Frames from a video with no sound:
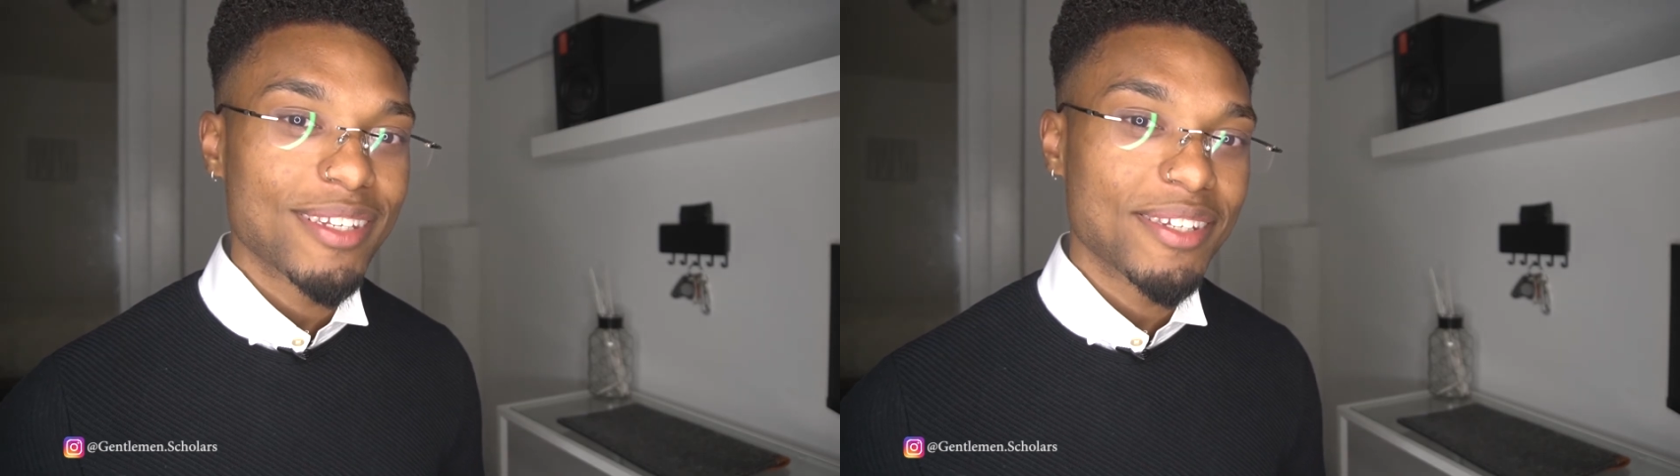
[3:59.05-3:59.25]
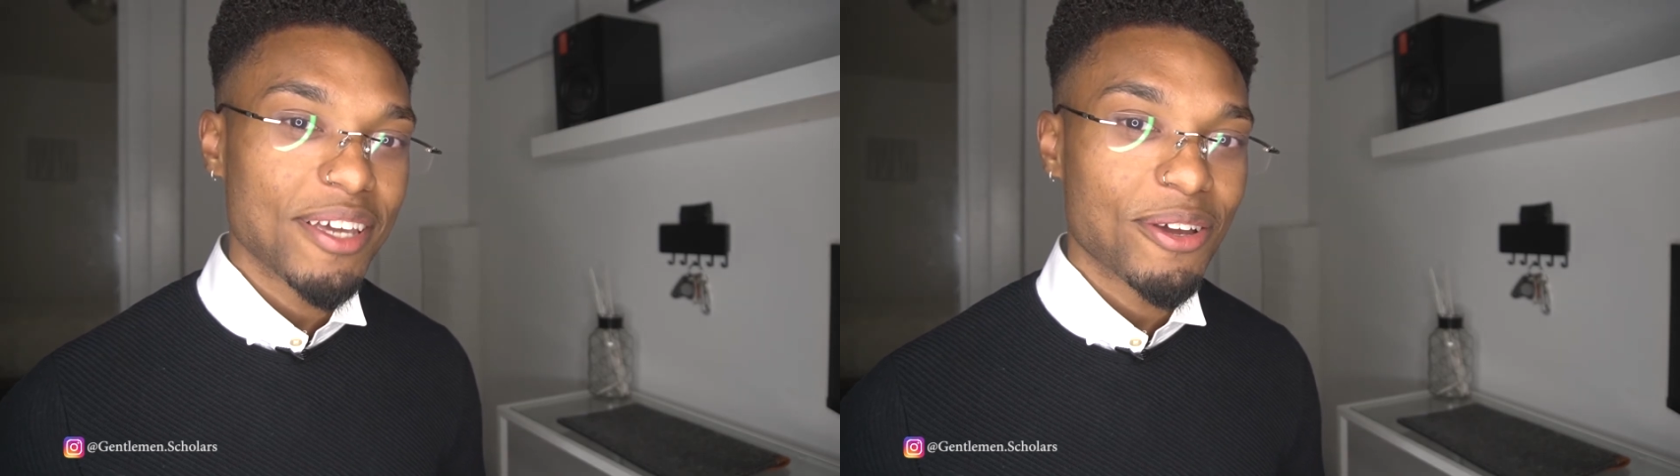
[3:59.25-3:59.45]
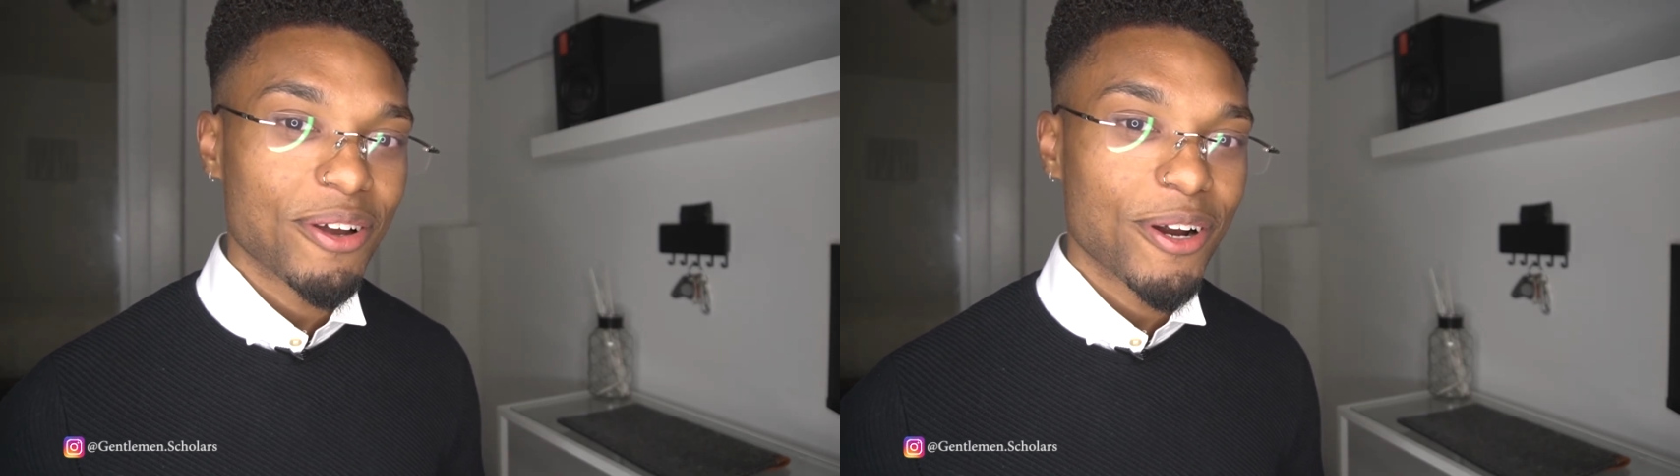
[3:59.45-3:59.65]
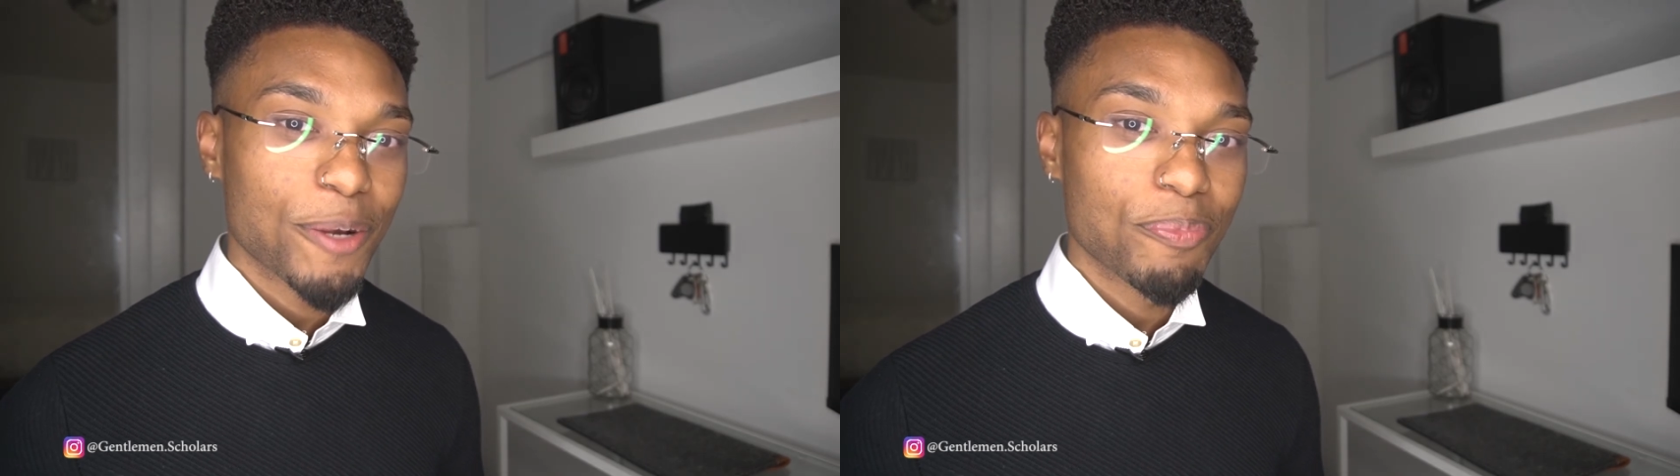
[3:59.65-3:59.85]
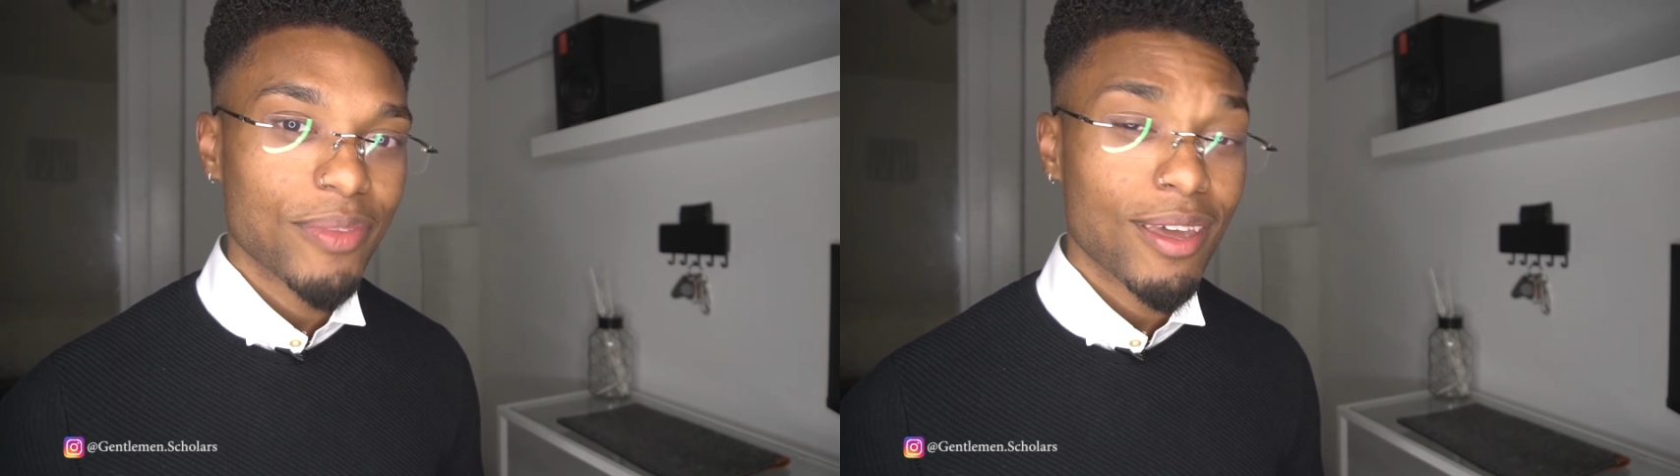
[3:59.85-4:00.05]
to seeing her.
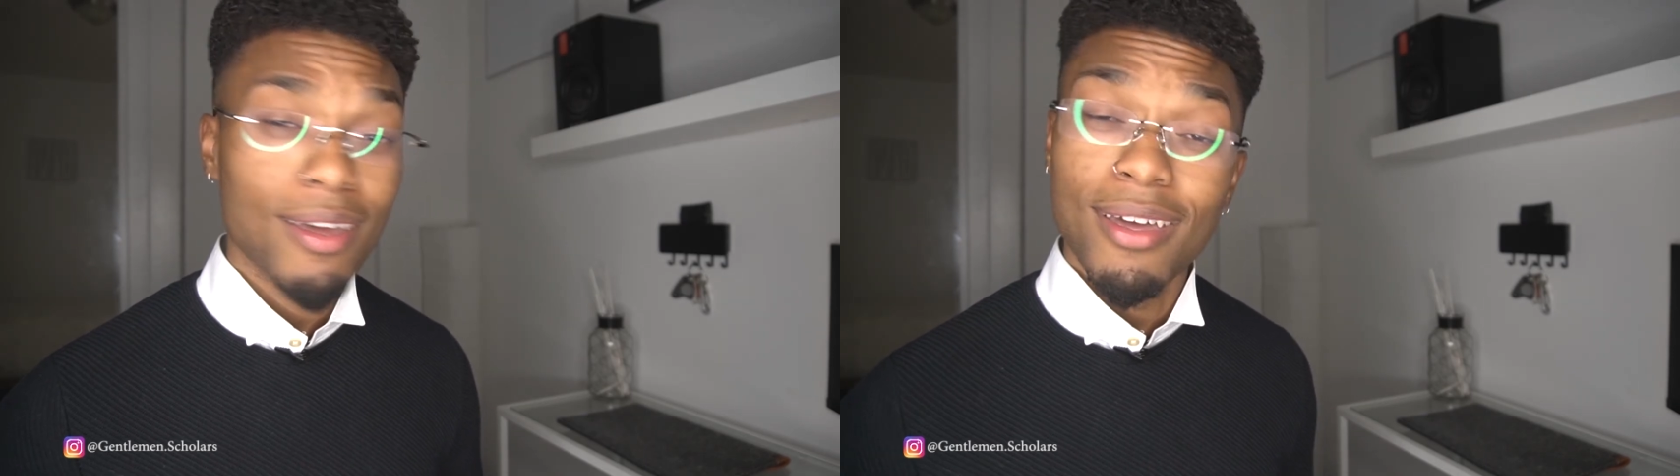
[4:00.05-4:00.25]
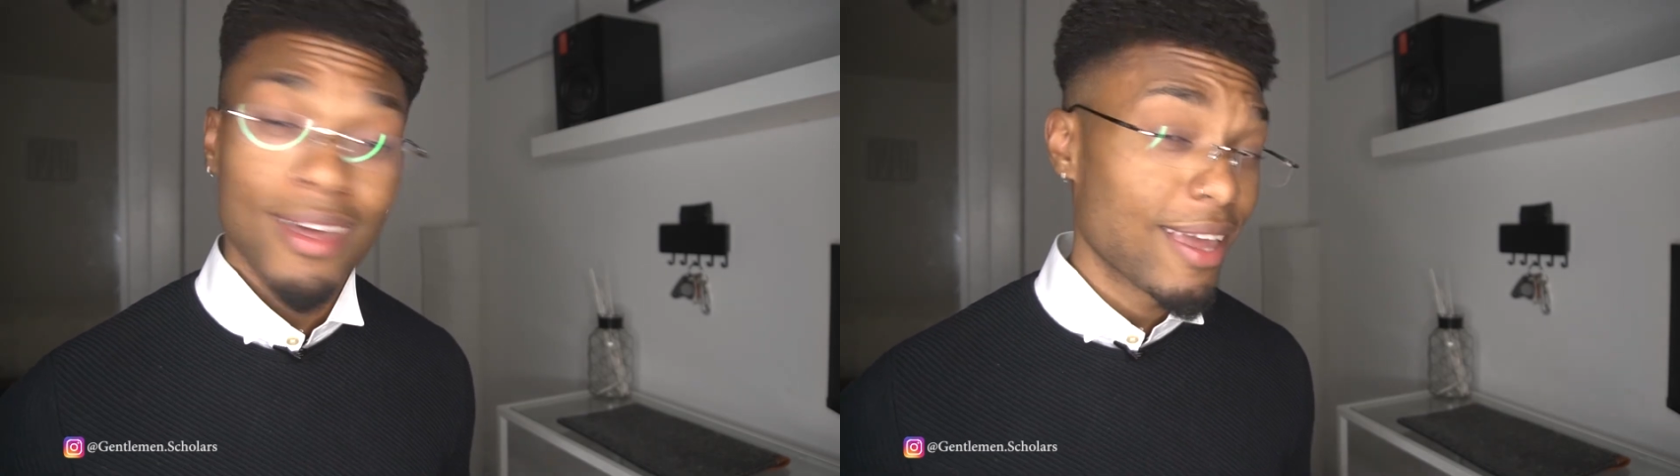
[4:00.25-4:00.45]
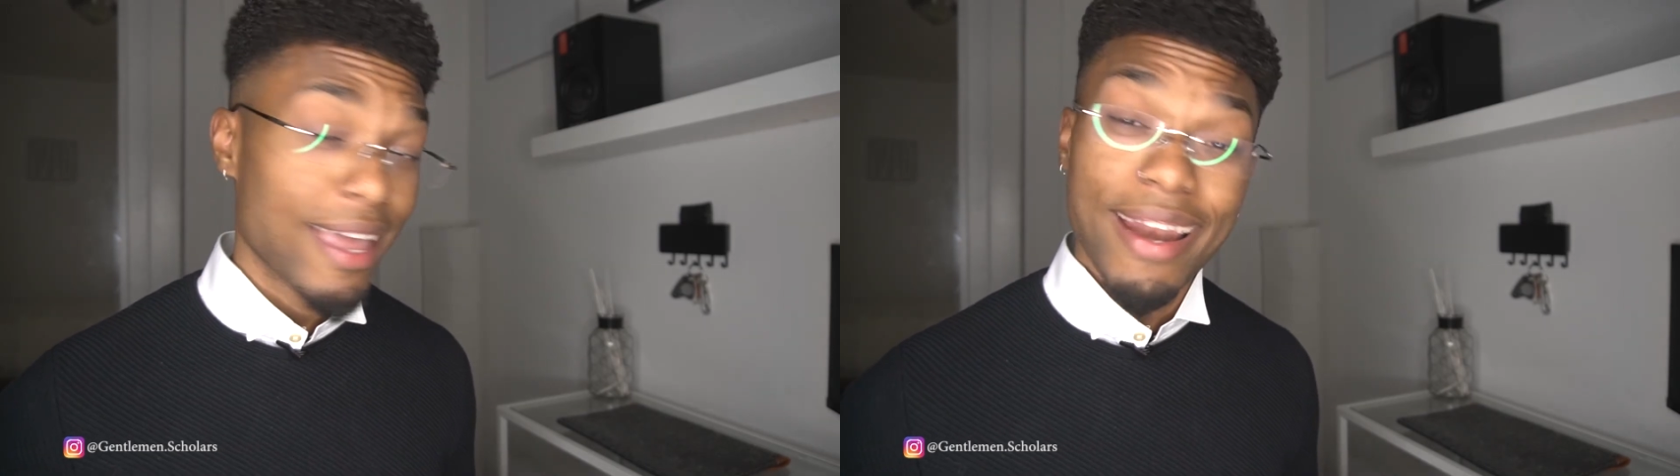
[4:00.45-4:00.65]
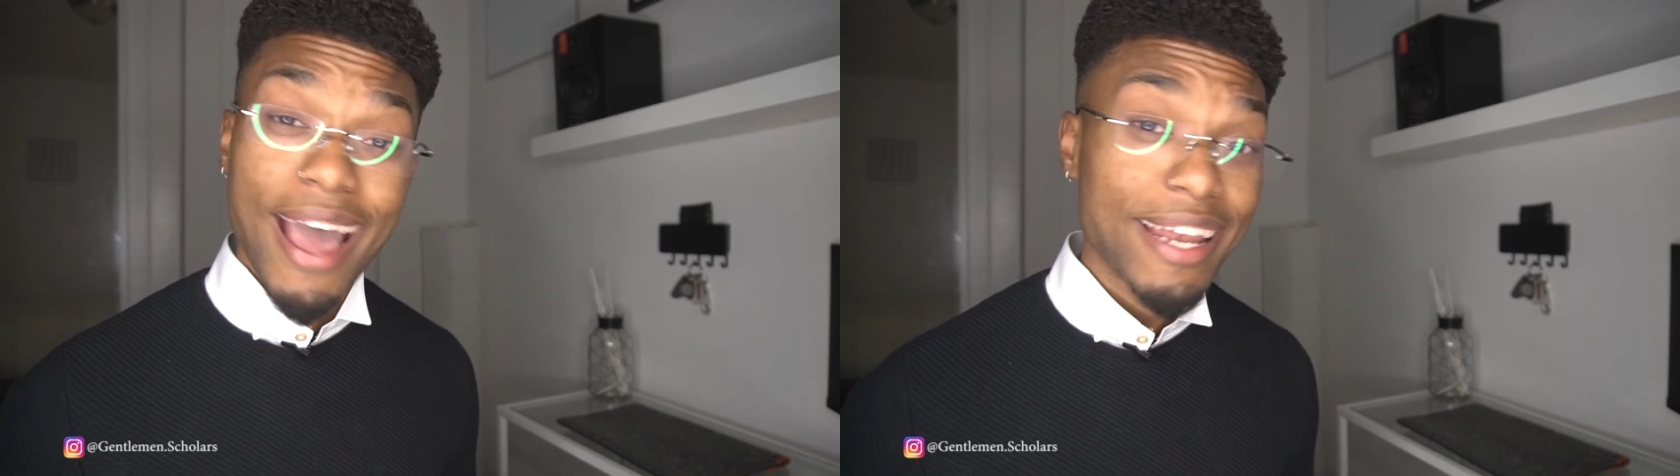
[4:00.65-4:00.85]
And